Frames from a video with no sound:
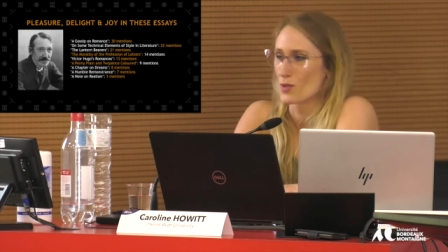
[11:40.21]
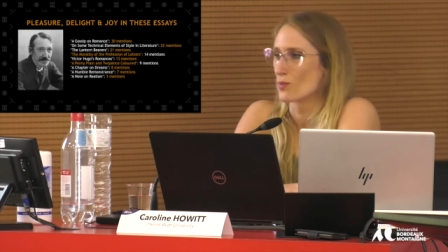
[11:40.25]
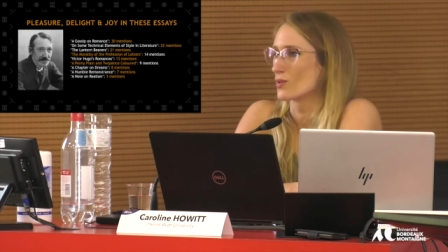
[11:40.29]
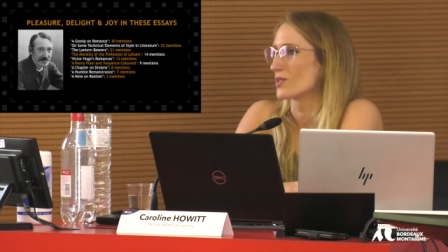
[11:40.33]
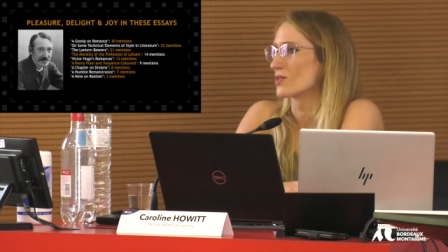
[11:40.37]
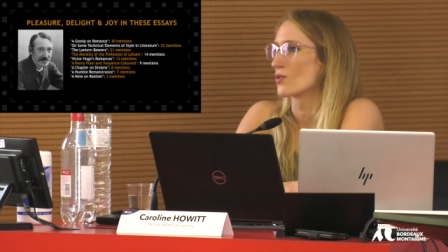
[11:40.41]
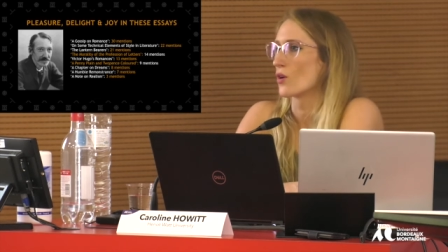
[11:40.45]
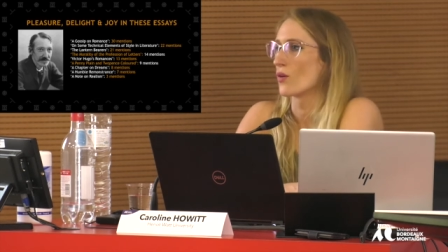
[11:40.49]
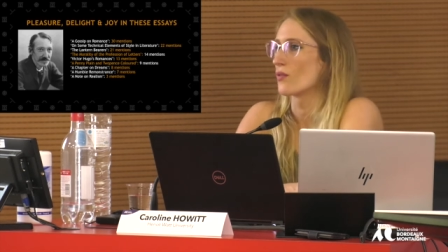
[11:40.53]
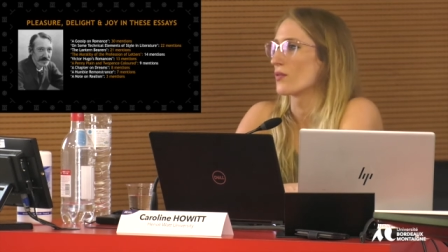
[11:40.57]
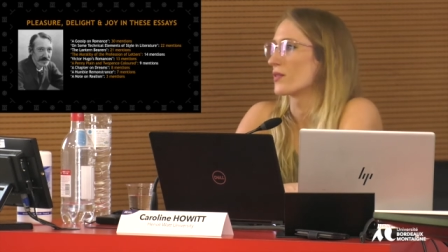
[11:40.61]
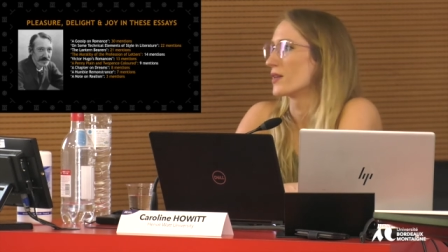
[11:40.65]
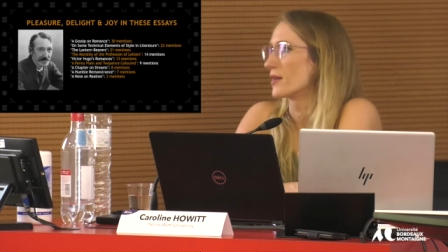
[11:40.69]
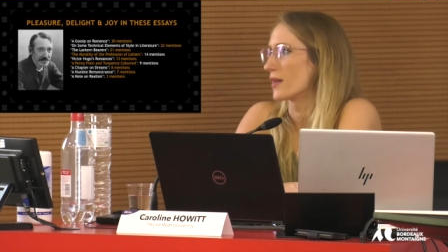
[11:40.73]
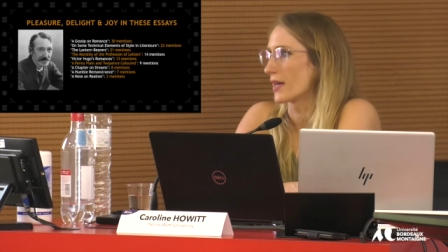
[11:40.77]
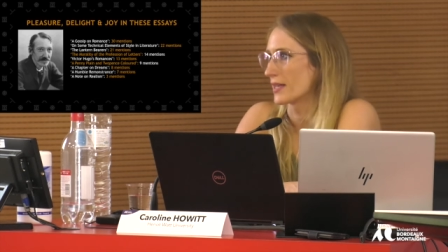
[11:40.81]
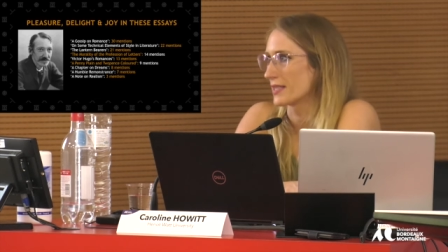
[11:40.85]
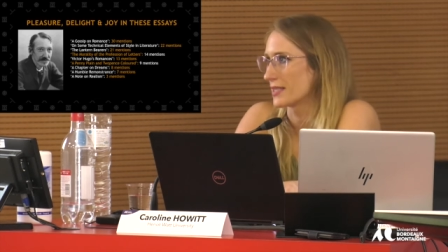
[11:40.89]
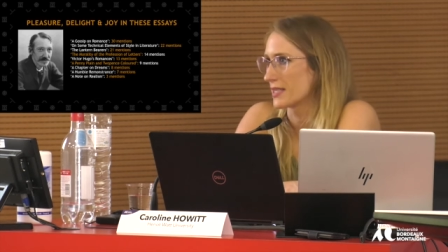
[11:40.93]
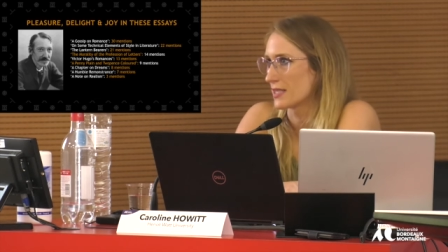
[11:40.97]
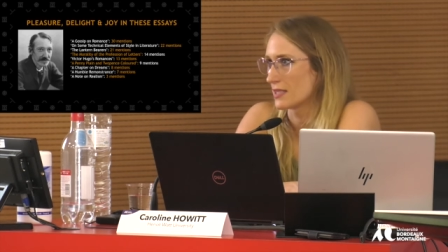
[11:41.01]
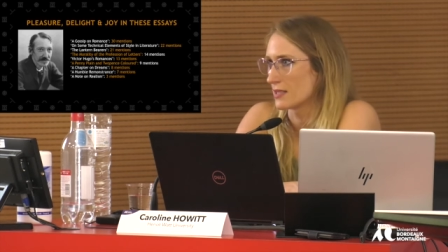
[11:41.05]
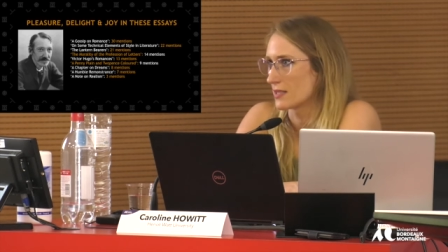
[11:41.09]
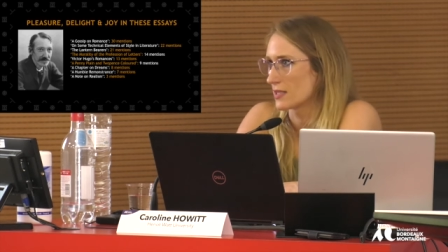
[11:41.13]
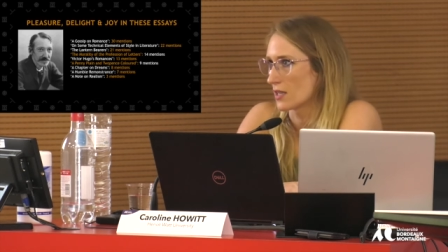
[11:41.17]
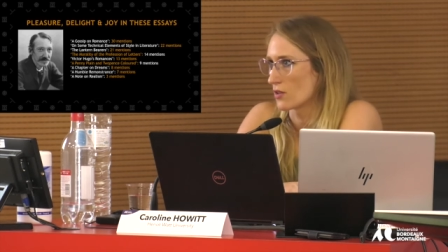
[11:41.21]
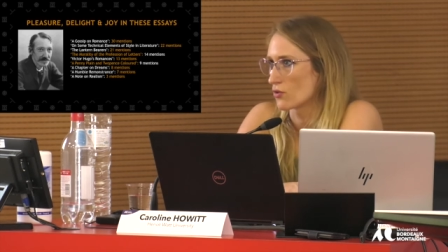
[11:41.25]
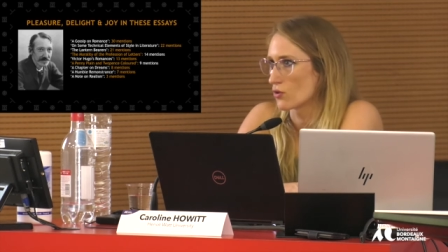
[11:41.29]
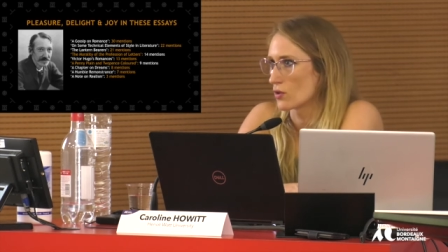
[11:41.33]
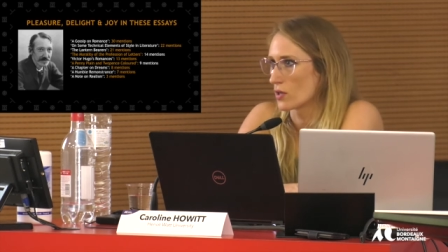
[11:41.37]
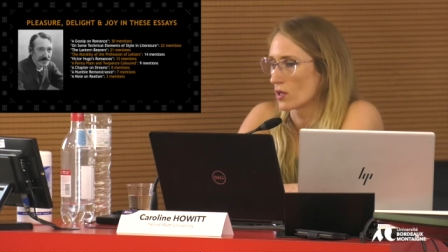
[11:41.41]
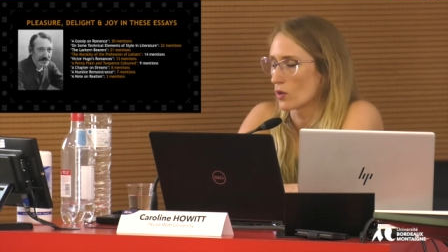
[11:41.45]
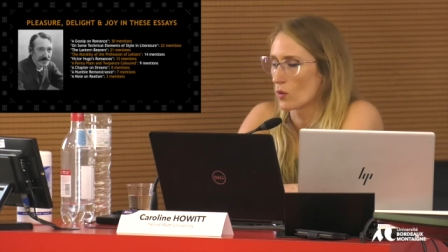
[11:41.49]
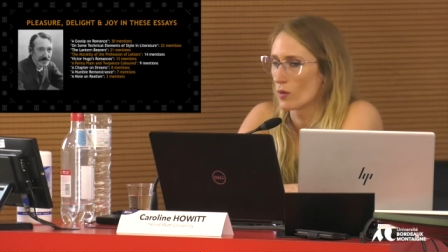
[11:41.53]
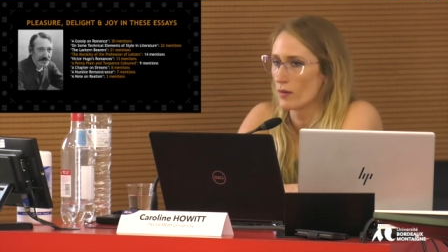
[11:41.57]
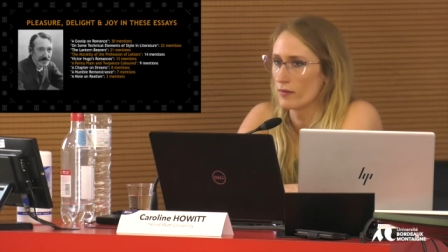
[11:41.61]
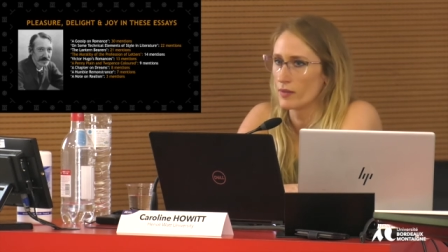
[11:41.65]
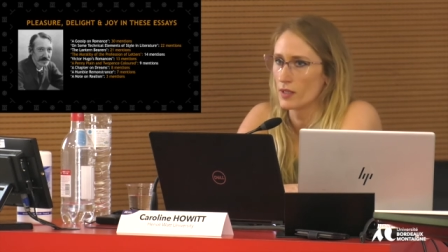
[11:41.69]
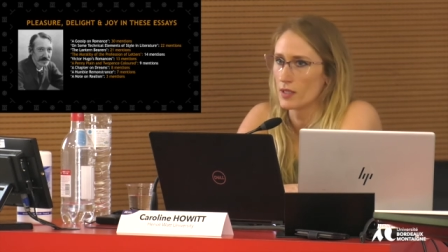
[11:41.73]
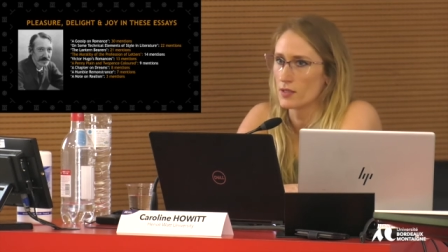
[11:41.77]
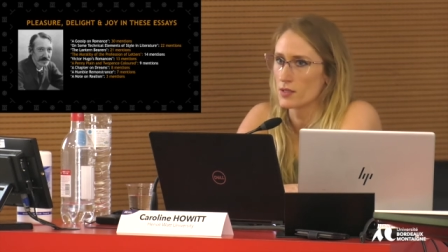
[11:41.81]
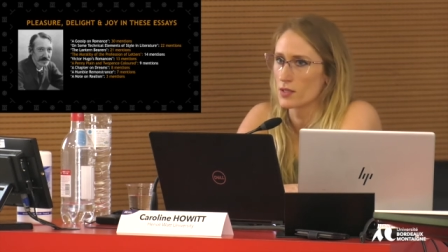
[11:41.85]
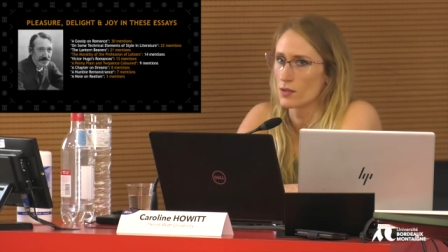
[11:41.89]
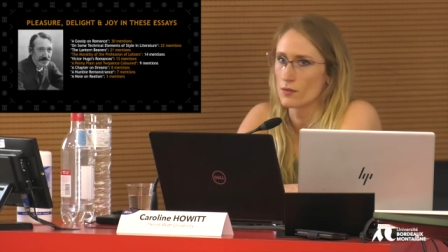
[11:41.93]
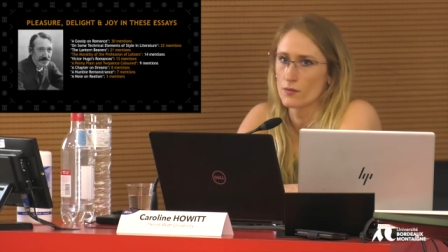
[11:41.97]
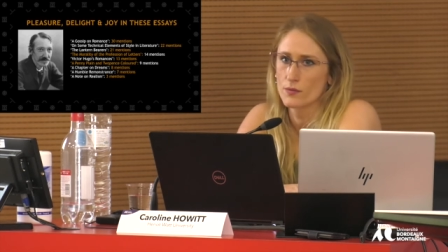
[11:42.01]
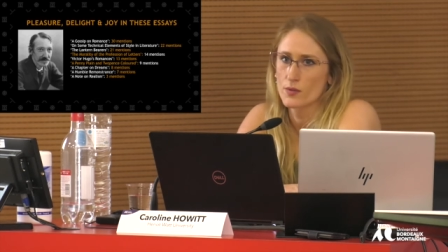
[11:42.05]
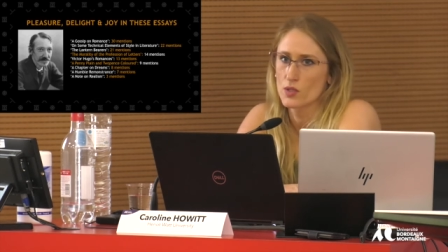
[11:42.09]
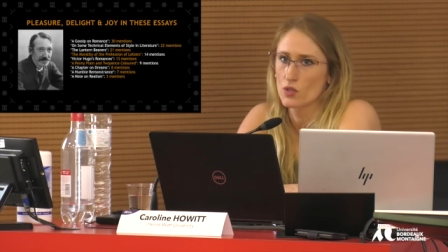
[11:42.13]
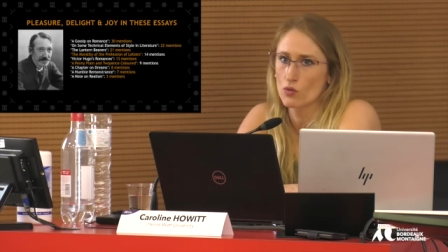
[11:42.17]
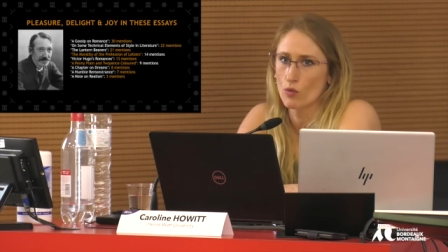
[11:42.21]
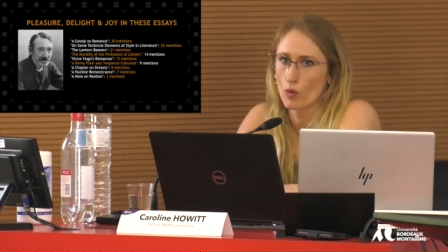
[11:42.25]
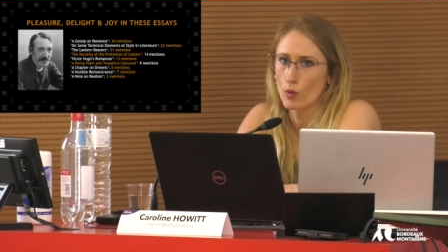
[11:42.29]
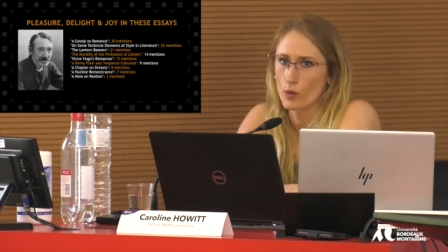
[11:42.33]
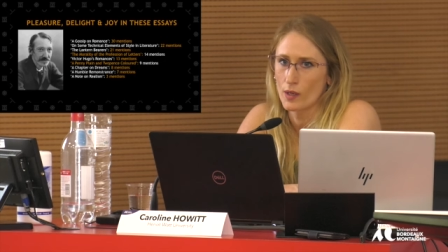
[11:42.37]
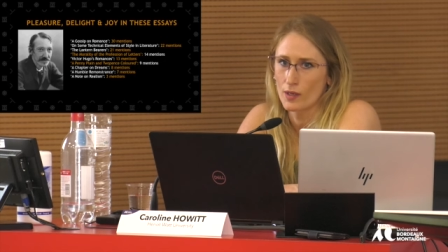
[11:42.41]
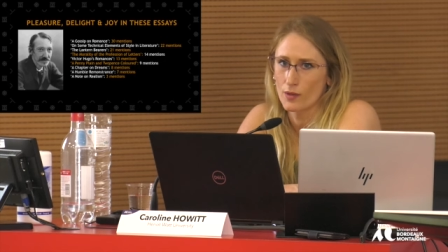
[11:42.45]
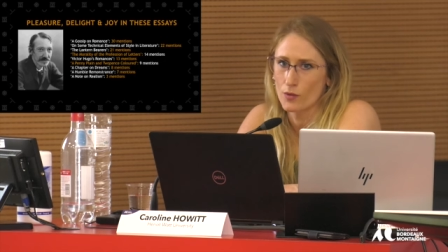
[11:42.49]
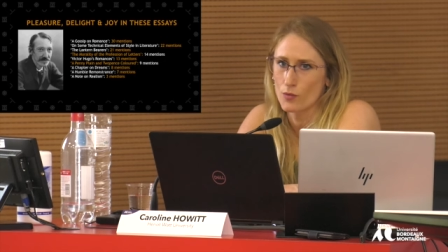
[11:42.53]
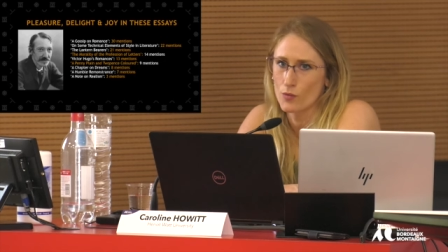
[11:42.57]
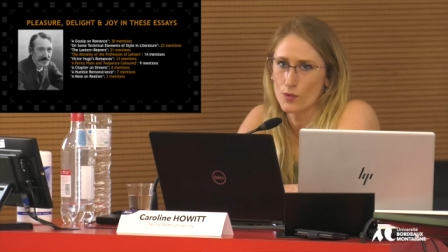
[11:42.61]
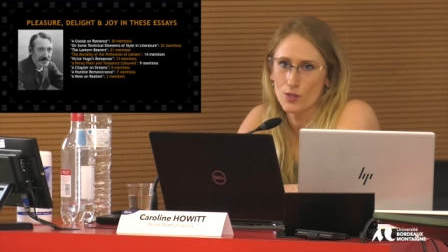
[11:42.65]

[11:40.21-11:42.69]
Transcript: so it's not the 19th century equivalent of scrolling